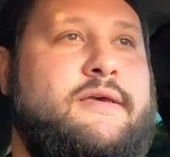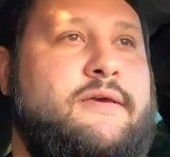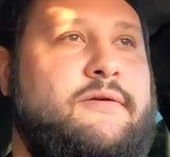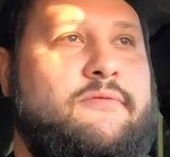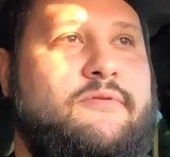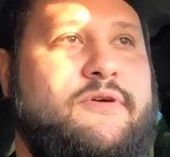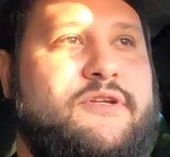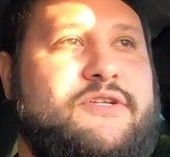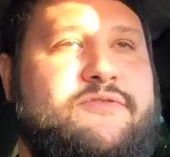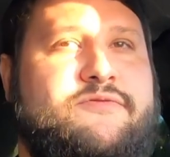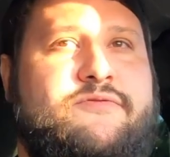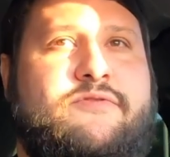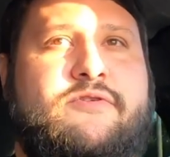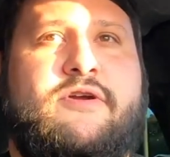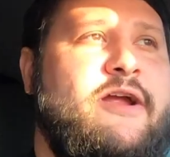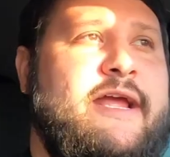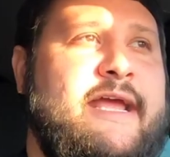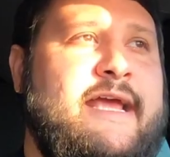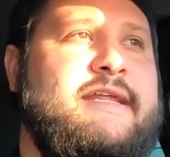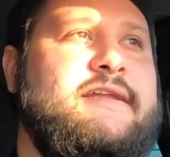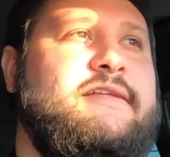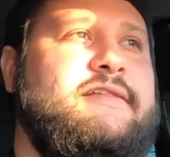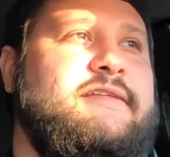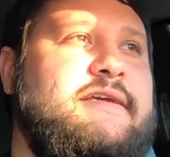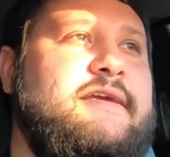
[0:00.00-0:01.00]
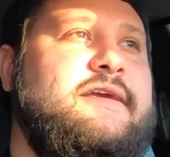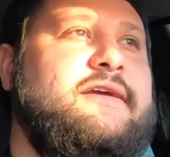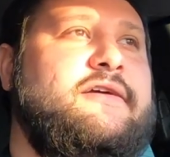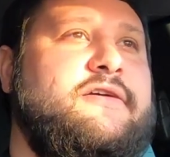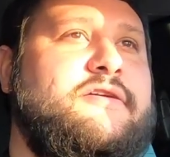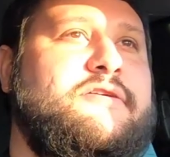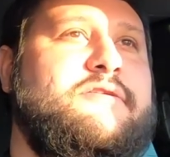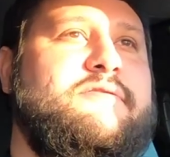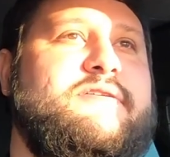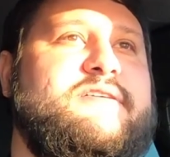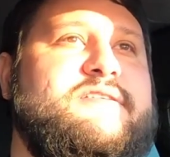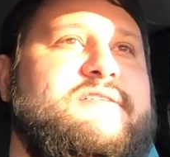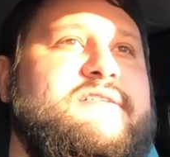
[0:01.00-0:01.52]
which for handling
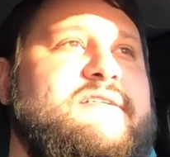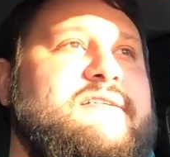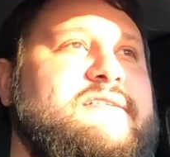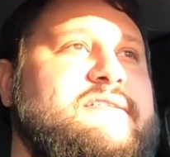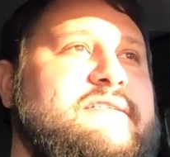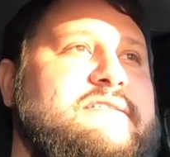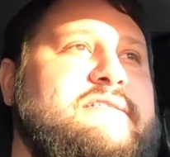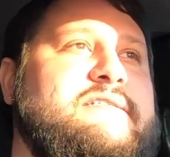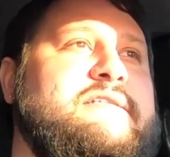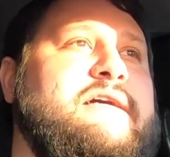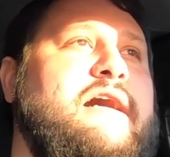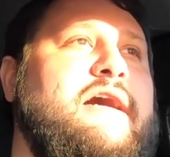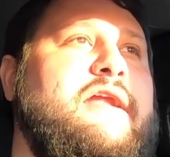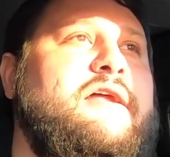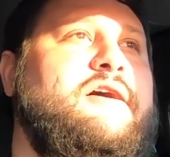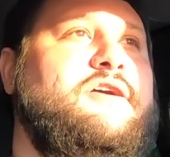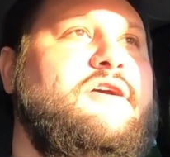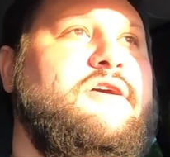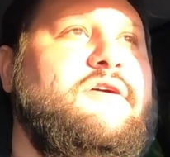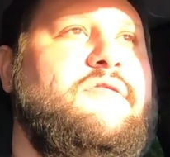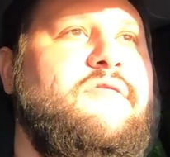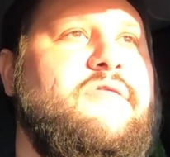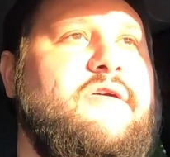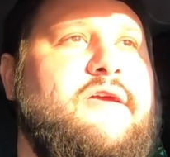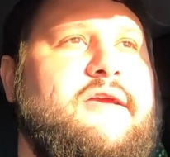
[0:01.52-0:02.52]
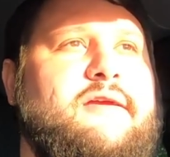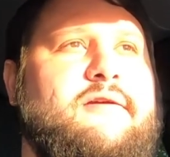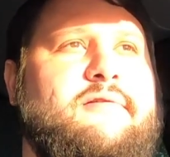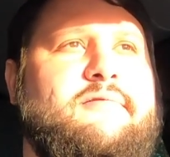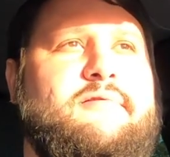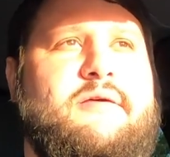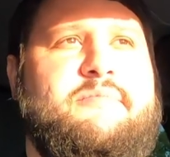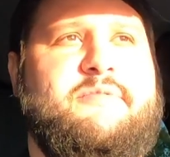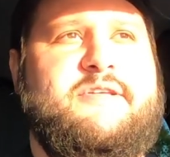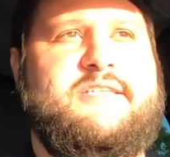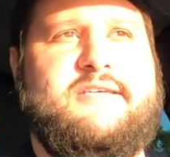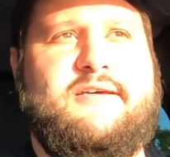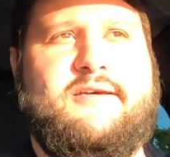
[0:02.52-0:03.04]
characteristics is not a good thing,
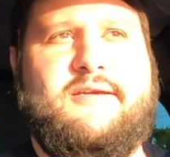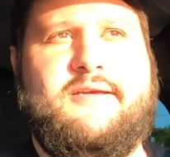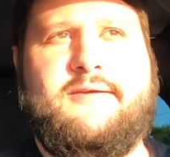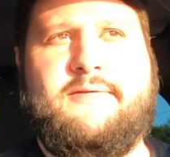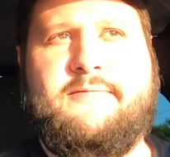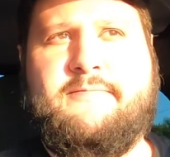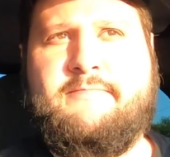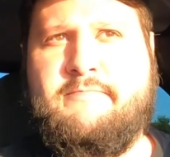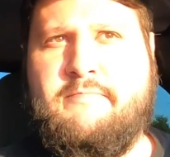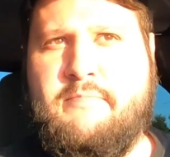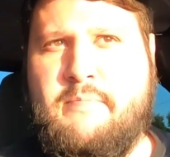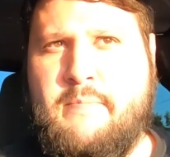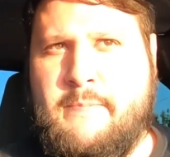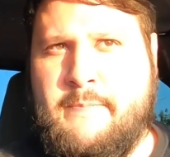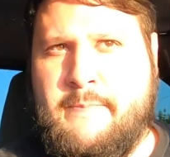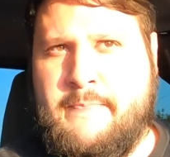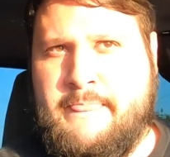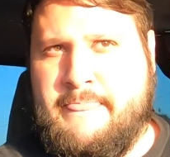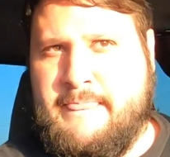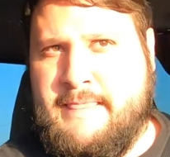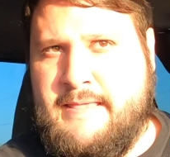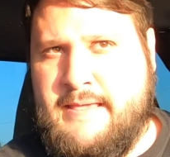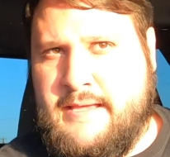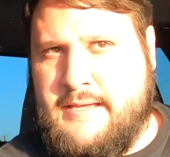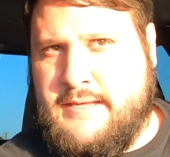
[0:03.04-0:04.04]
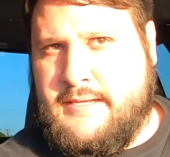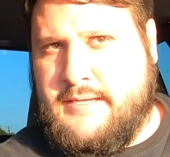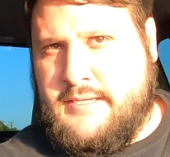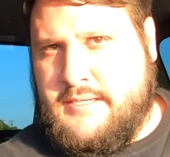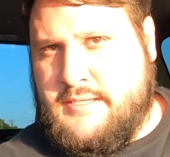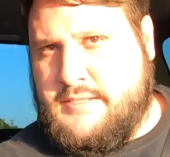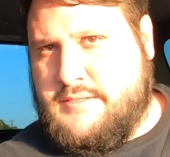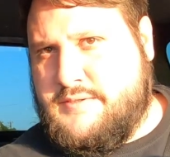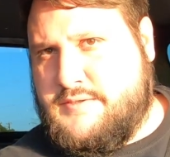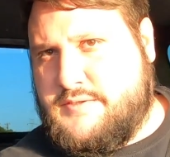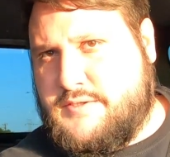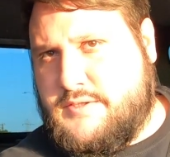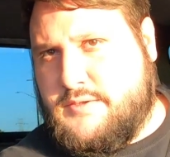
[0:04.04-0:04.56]
let me tell you.
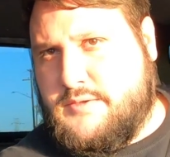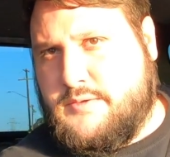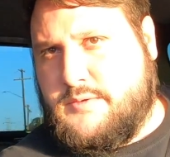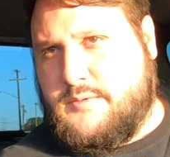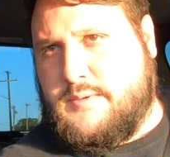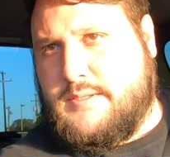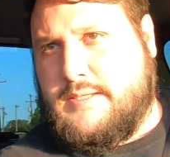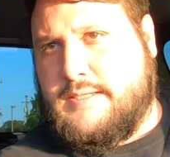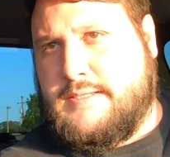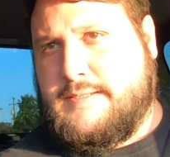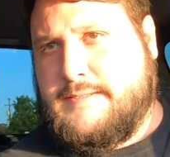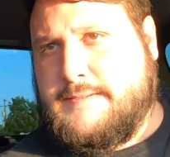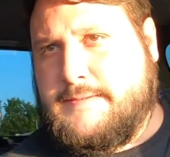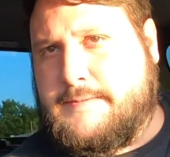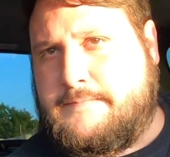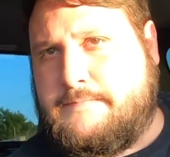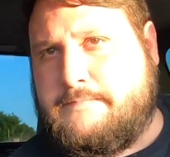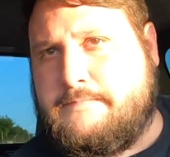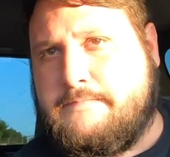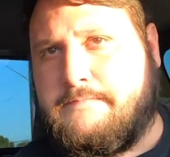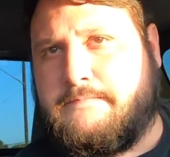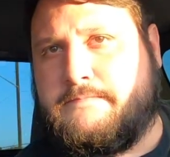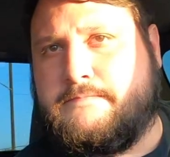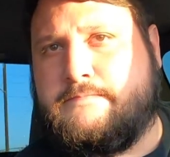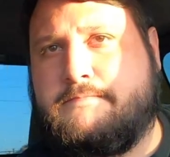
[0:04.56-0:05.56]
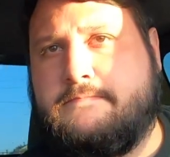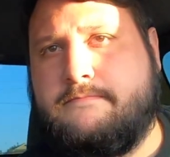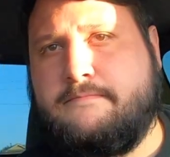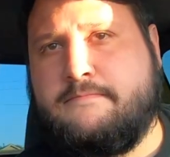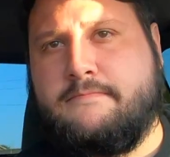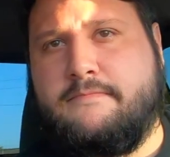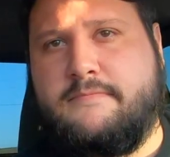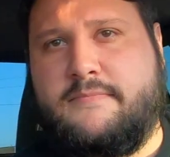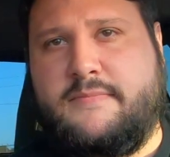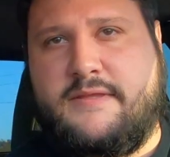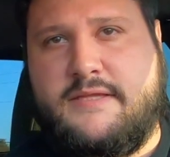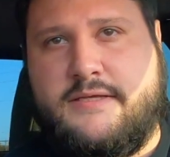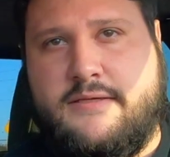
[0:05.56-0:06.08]
So,
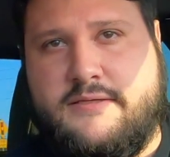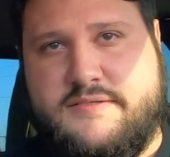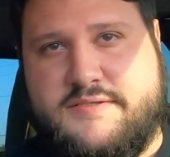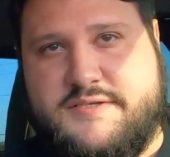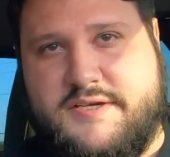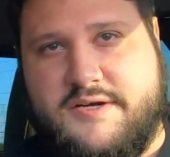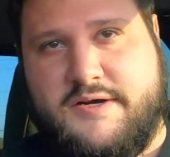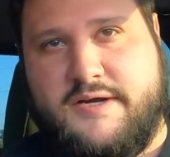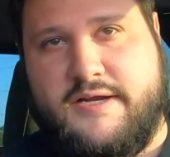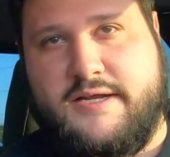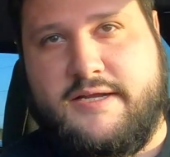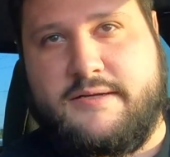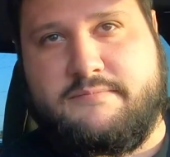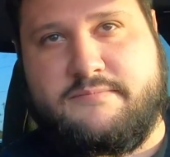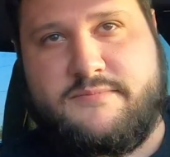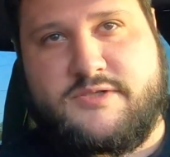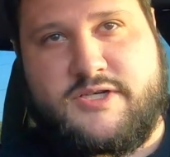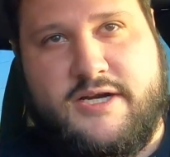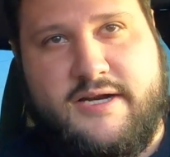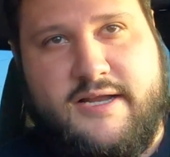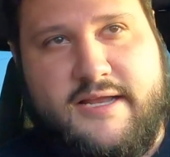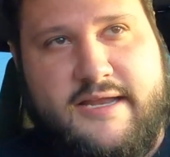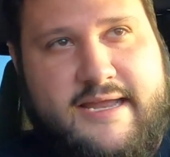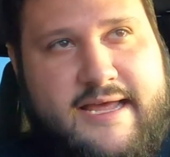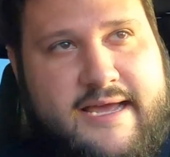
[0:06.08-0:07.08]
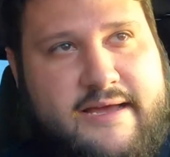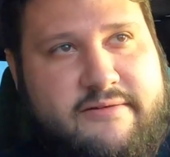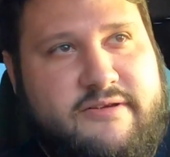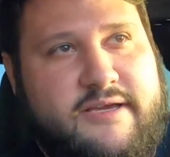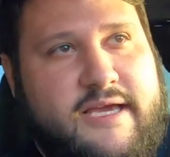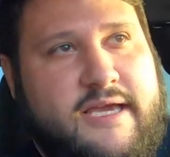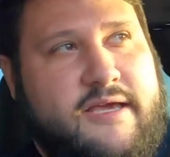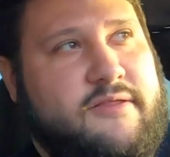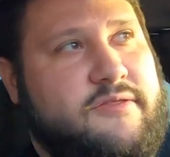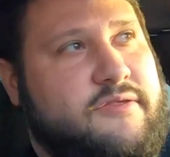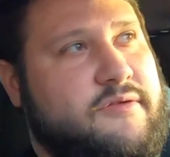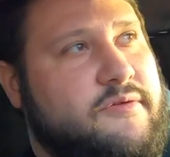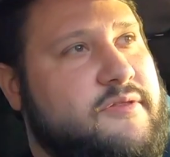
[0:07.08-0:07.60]
sorry, I'm trying to
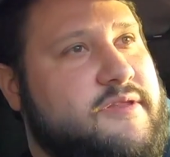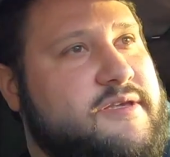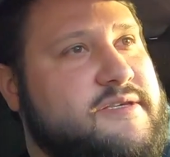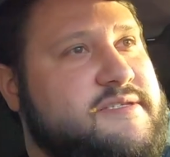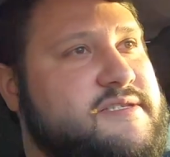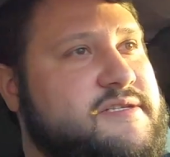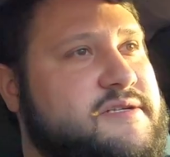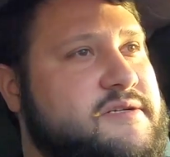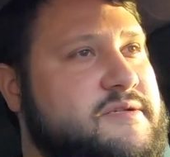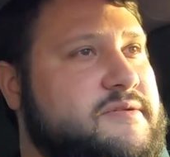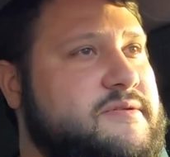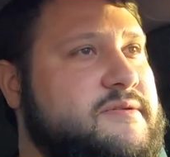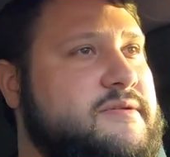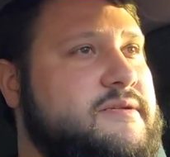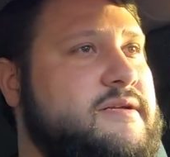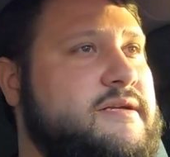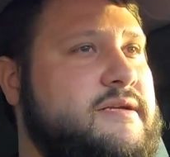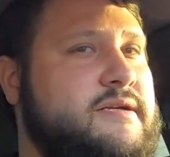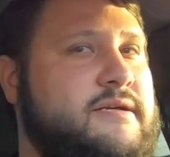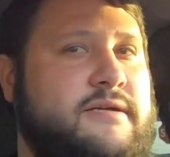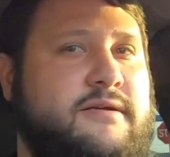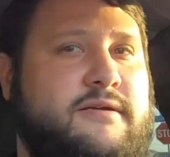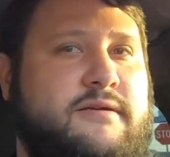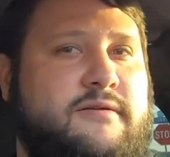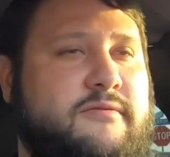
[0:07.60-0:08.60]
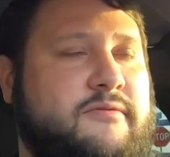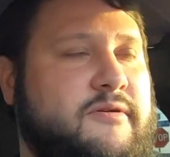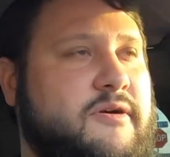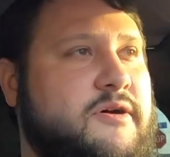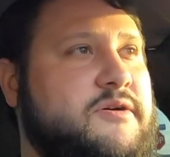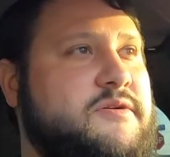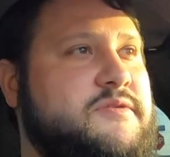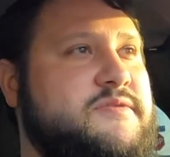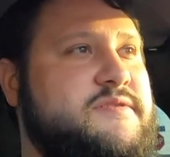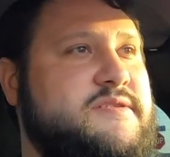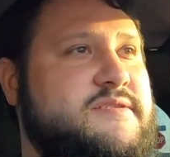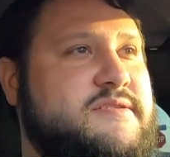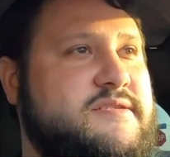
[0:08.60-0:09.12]
navigate through these little
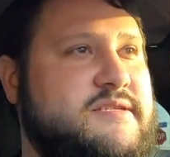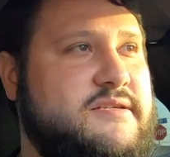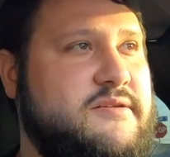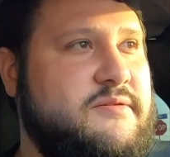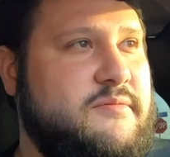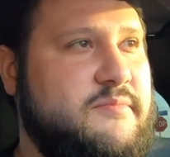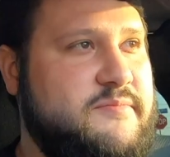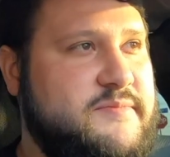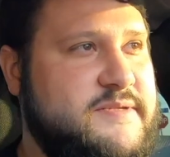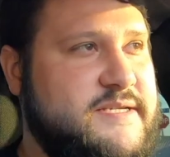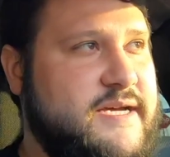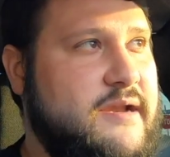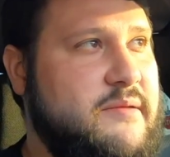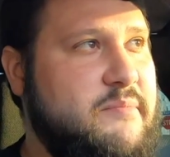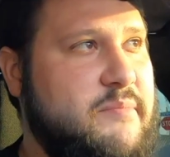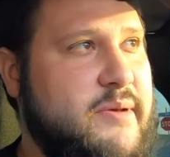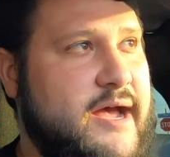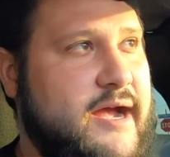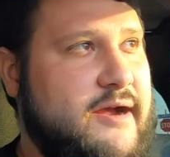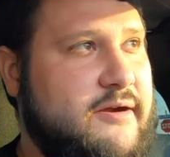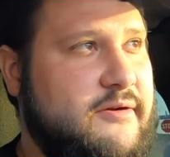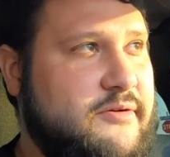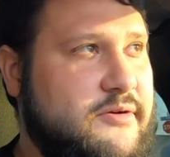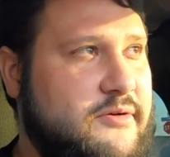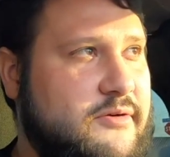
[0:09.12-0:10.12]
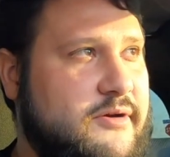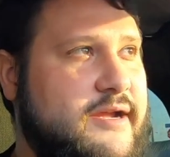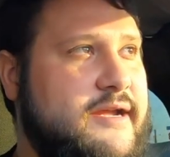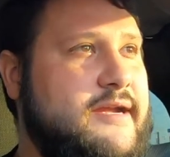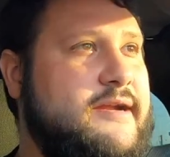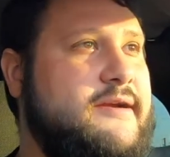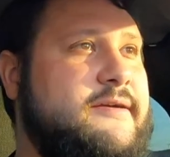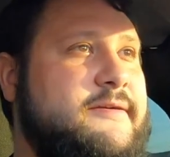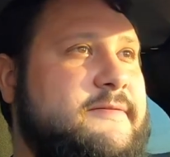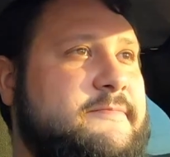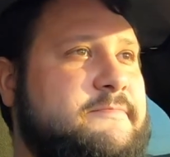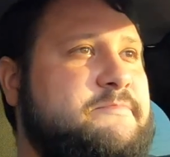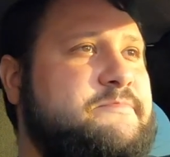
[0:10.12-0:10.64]
roads. It's a little tiny back road right
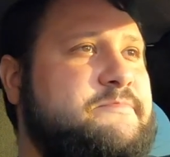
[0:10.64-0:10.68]
here.